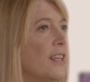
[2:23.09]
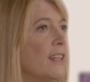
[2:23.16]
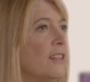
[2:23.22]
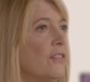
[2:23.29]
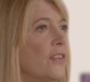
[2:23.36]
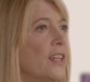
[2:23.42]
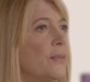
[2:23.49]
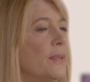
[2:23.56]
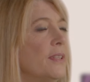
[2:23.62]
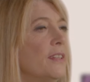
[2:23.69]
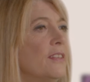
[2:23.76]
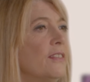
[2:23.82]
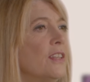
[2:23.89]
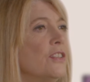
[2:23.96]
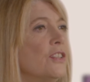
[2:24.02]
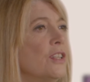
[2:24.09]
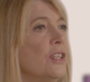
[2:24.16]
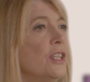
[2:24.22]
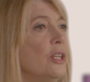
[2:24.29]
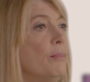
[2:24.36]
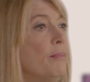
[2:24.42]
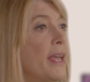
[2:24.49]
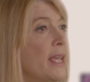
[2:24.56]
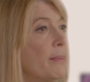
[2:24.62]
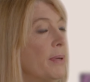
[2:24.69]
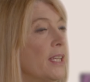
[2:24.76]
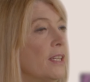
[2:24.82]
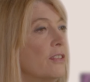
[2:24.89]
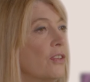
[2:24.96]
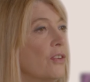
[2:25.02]
satisfied with the decision, you may
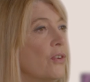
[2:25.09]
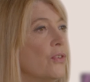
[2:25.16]
appeal to the